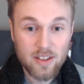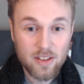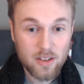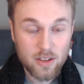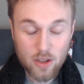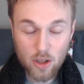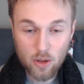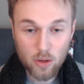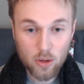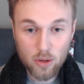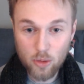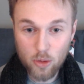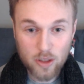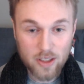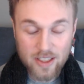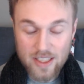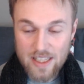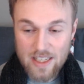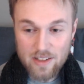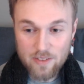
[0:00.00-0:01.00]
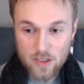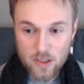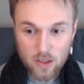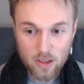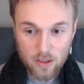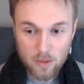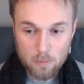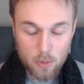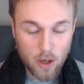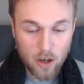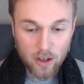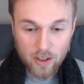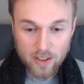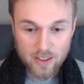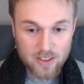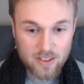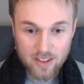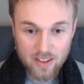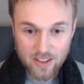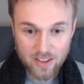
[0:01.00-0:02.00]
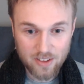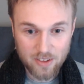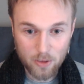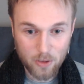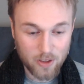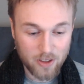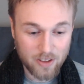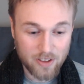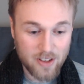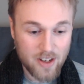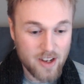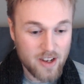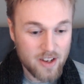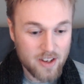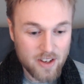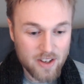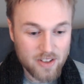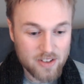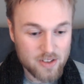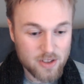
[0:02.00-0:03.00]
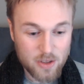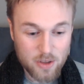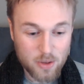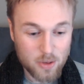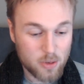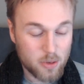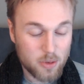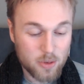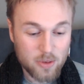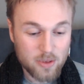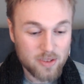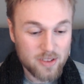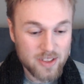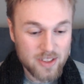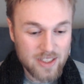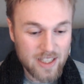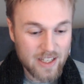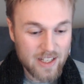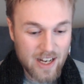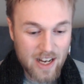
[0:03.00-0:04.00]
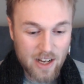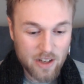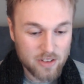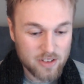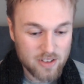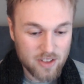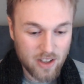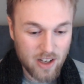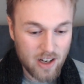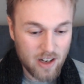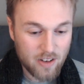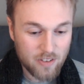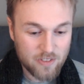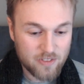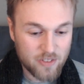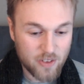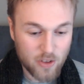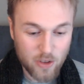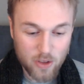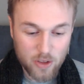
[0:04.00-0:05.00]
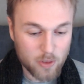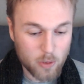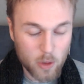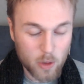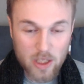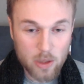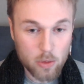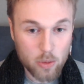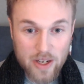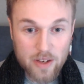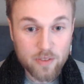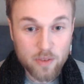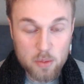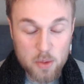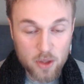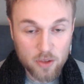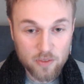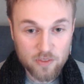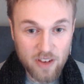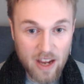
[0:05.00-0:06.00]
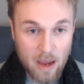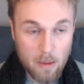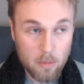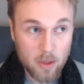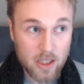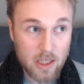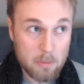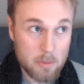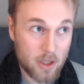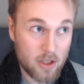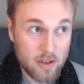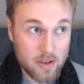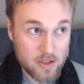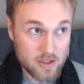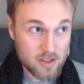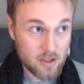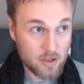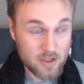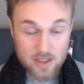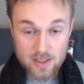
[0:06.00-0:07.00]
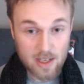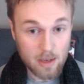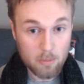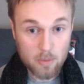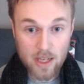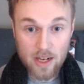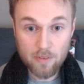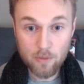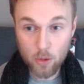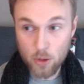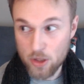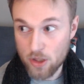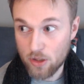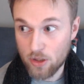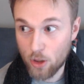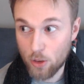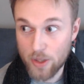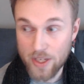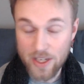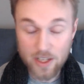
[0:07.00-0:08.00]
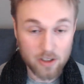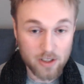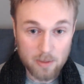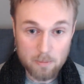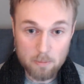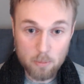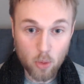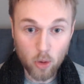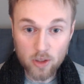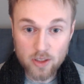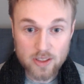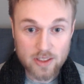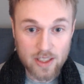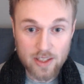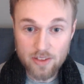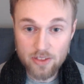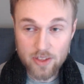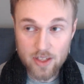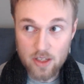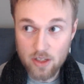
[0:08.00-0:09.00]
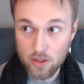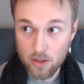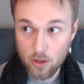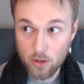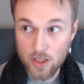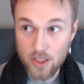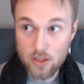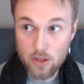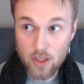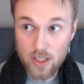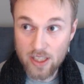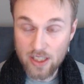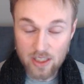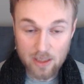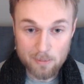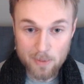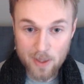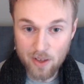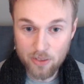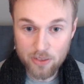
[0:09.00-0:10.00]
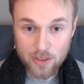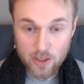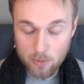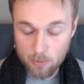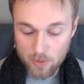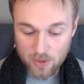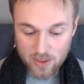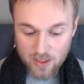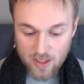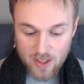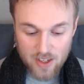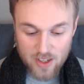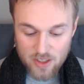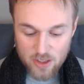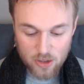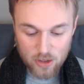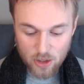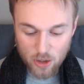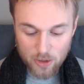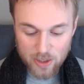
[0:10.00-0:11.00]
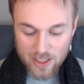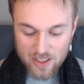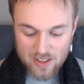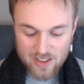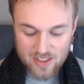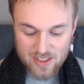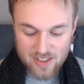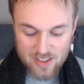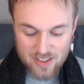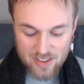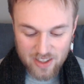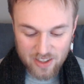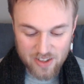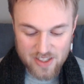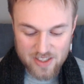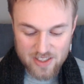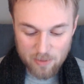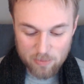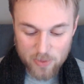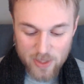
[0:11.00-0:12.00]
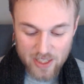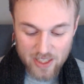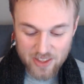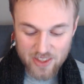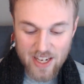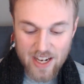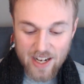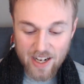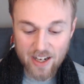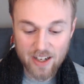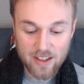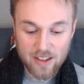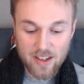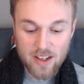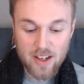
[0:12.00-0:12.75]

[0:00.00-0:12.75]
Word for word: go or leave your partner or to get out of or get away from your family, because on some level you know they are important and you know that you care about them and you know that there is something there